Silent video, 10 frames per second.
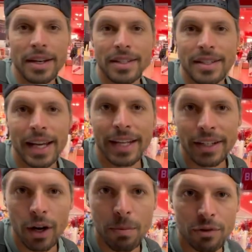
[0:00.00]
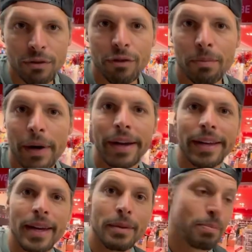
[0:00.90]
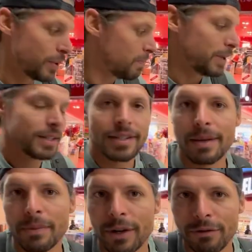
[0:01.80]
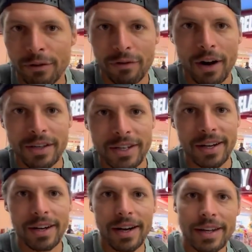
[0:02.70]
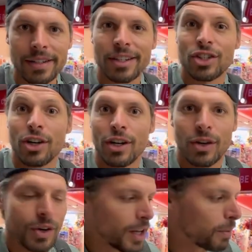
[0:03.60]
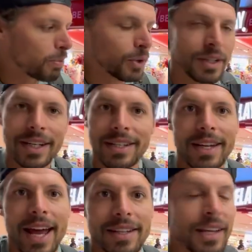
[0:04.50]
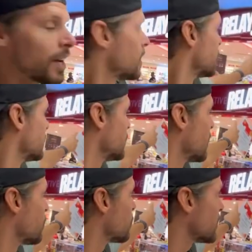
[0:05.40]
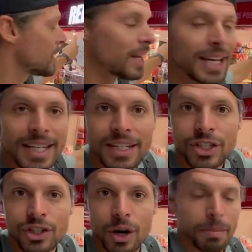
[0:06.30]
the second option for buying a prepaid SIM card for France here at Charles de Gaulle Airport is at the Relay shop.